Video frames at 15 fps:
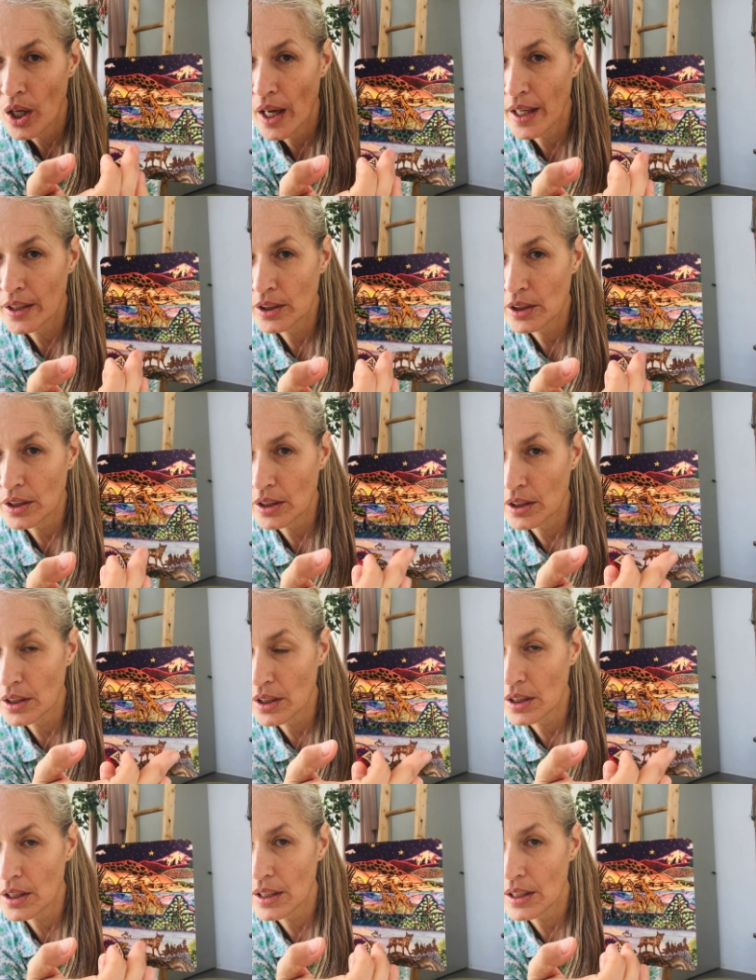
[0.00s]
And
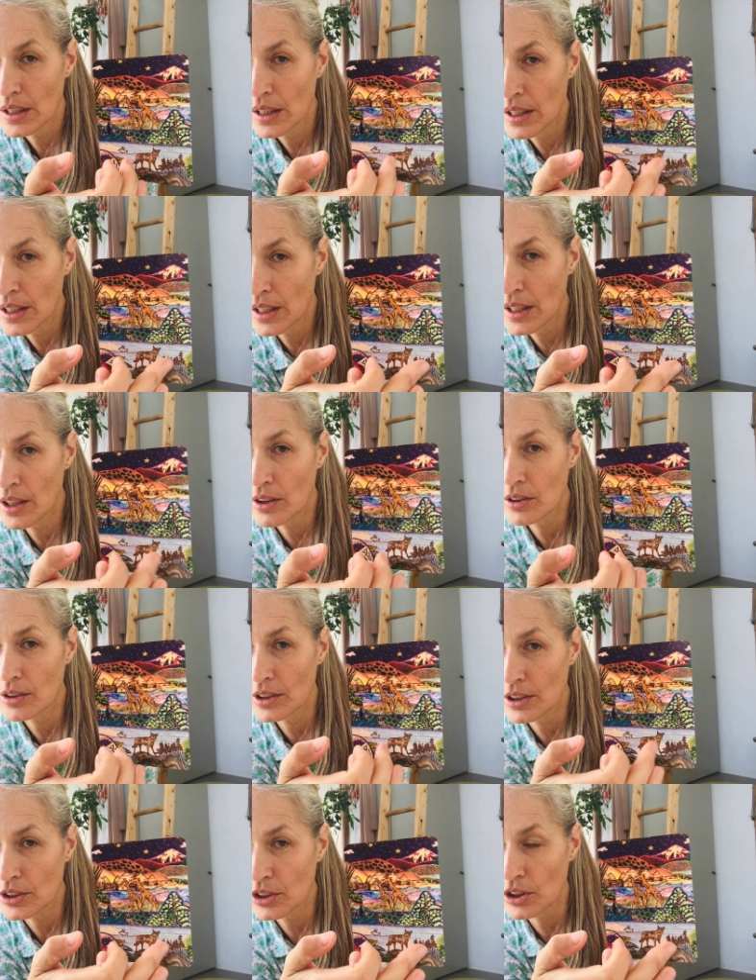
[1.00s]

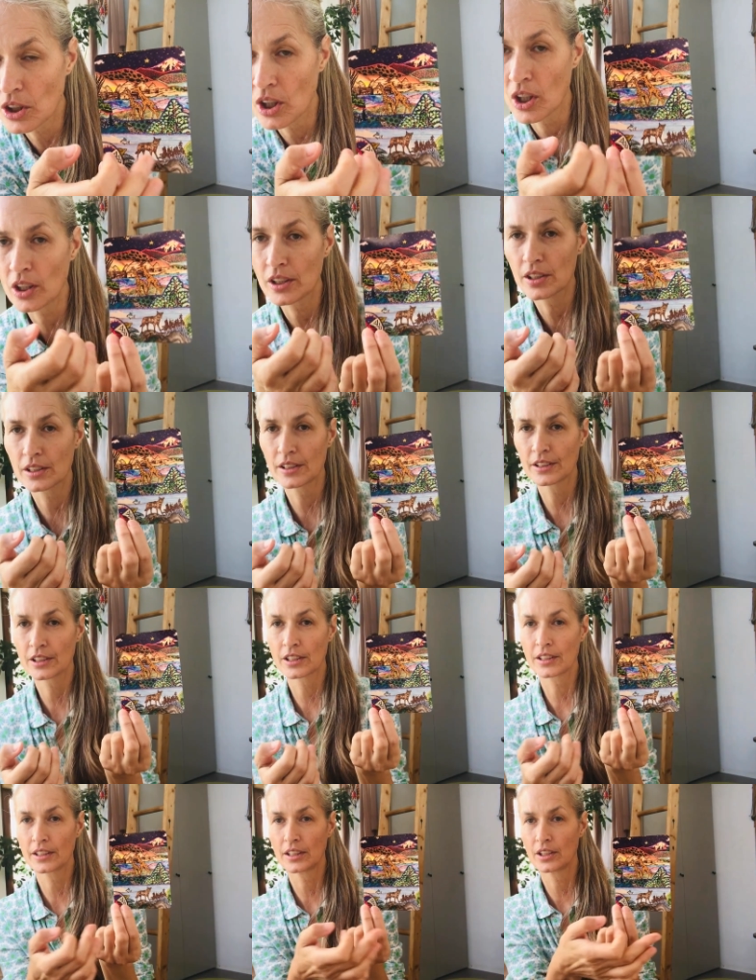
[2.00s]
here this dog is
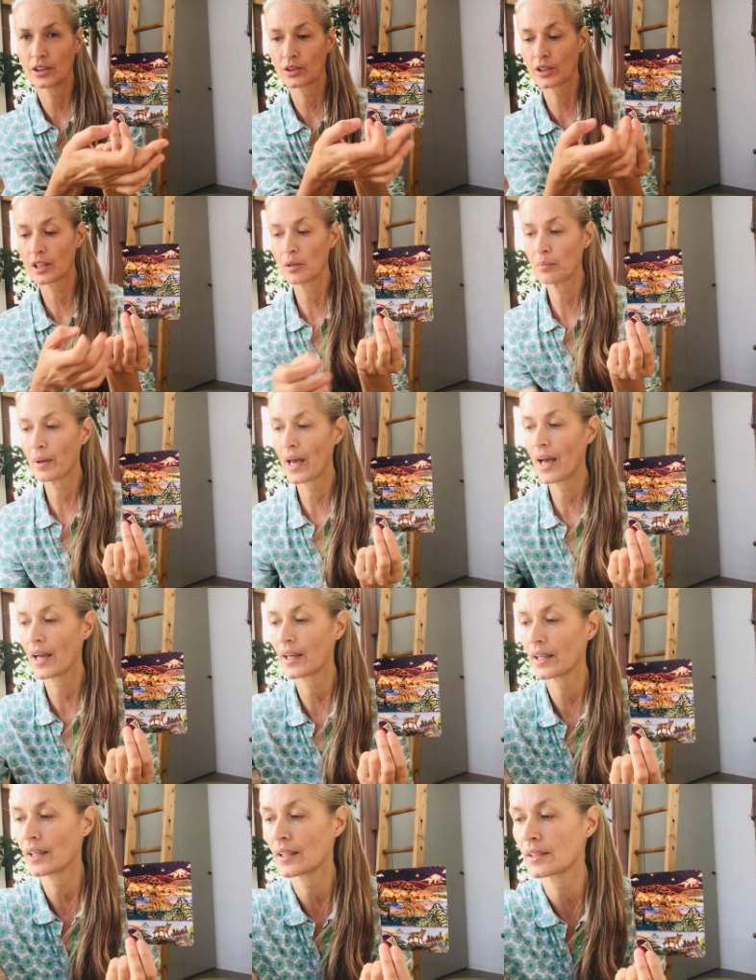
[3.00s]
literally looking
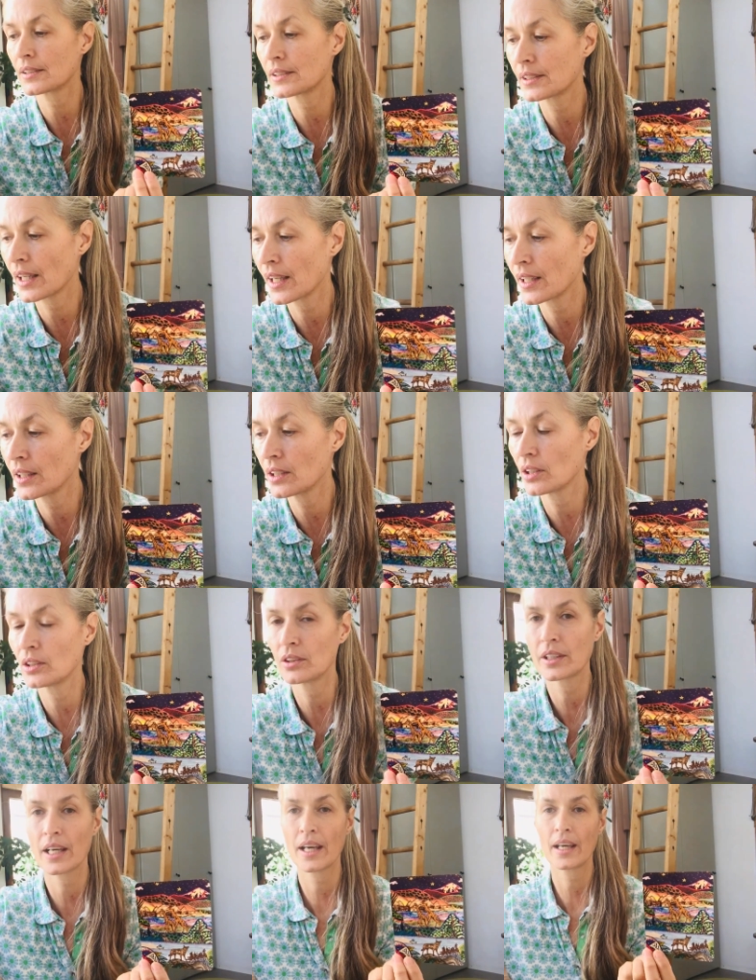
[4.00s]
back and saying,
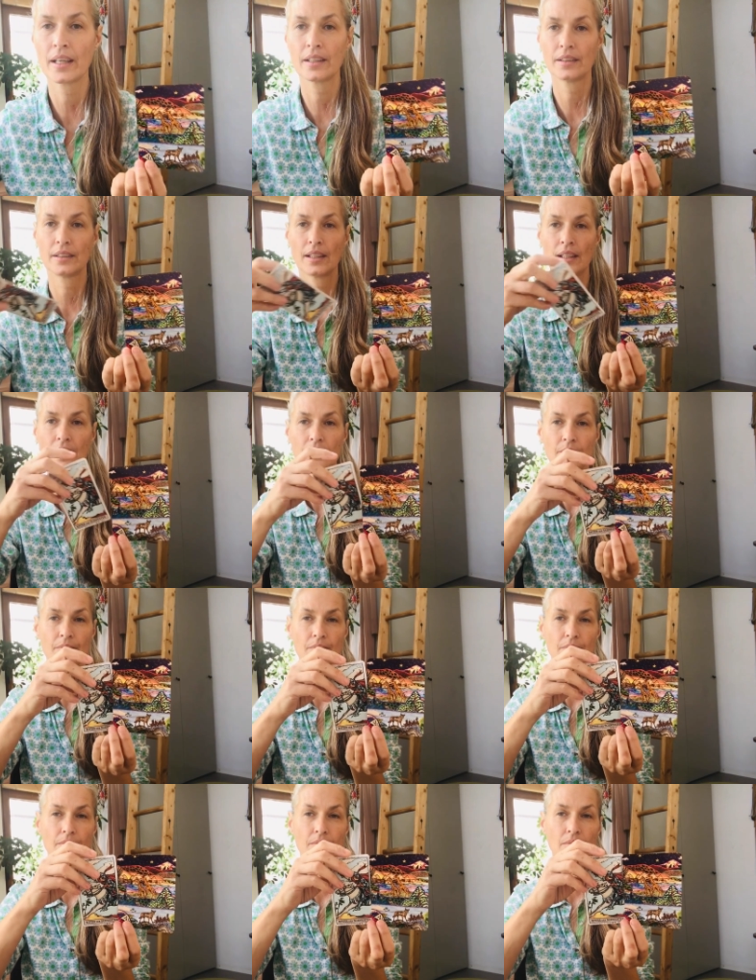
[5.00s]
okay, yeah,
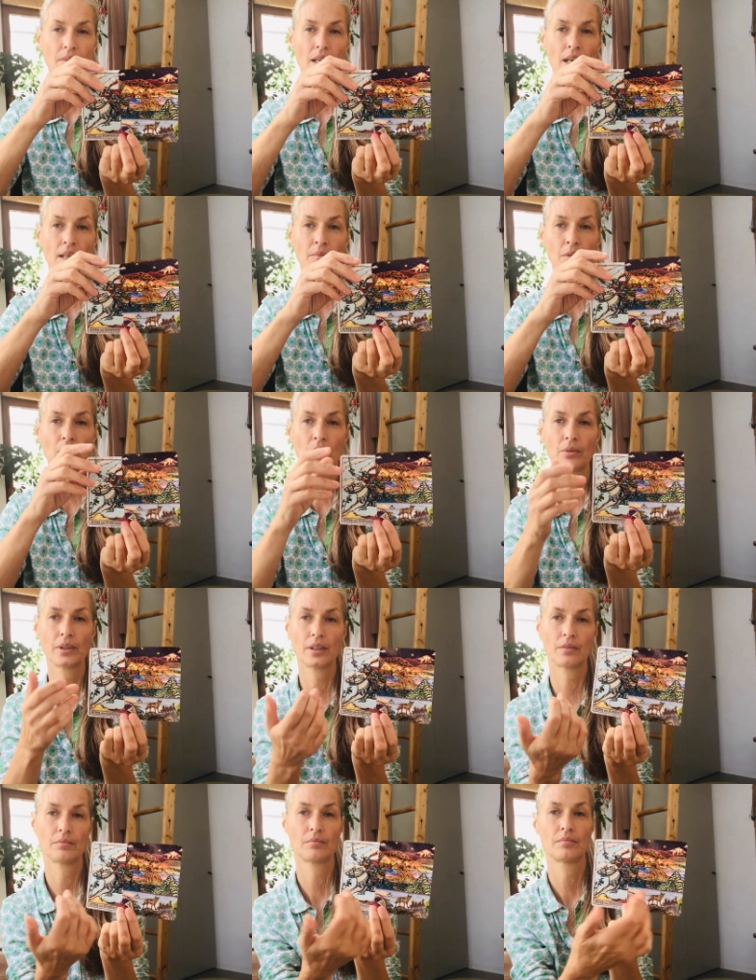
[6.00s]
I'm
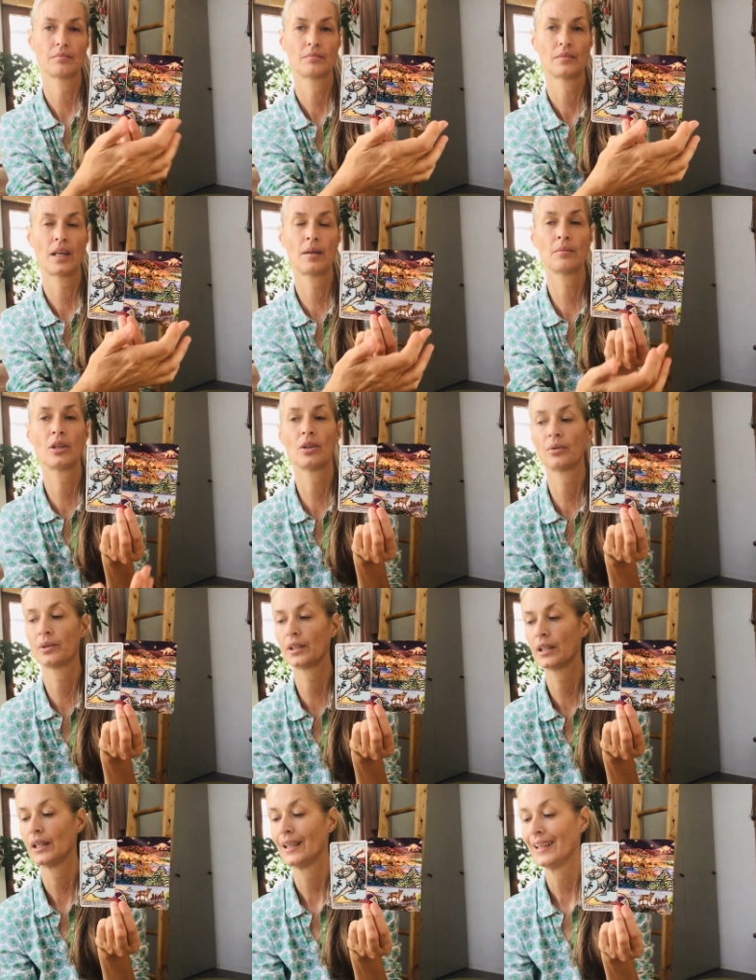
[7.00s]
going. I'm
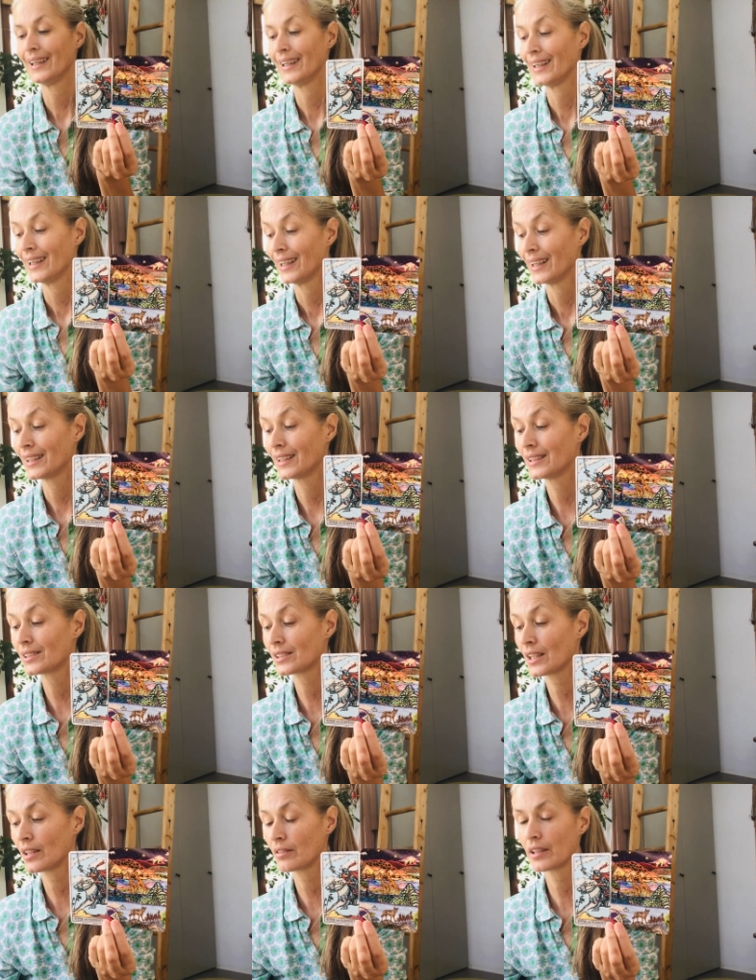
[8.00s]
going in
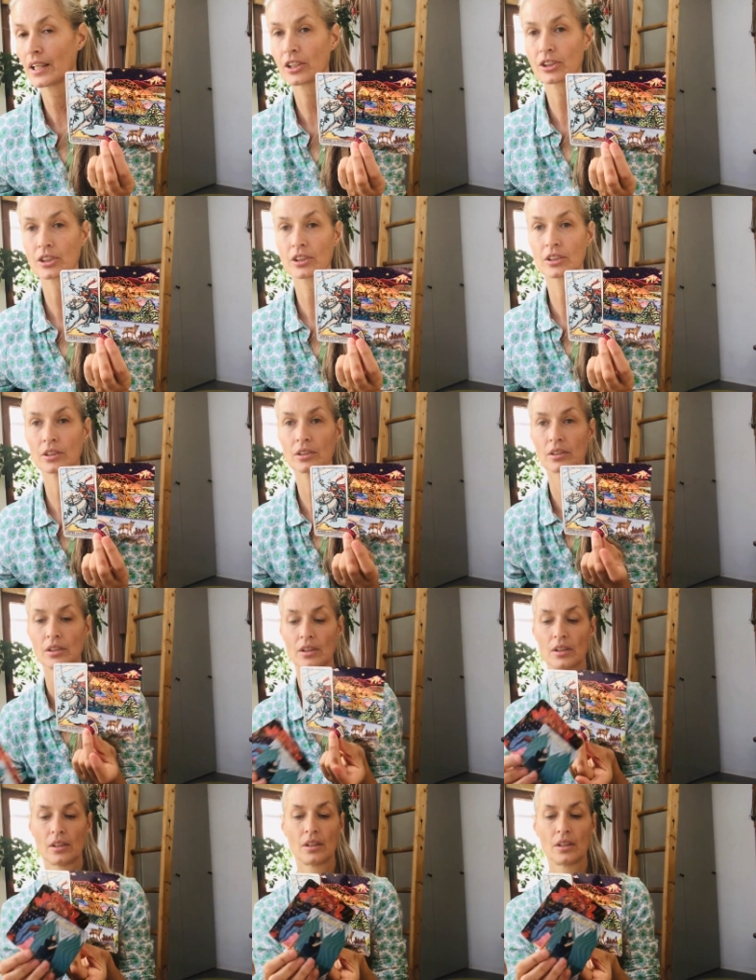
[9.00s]
this direction.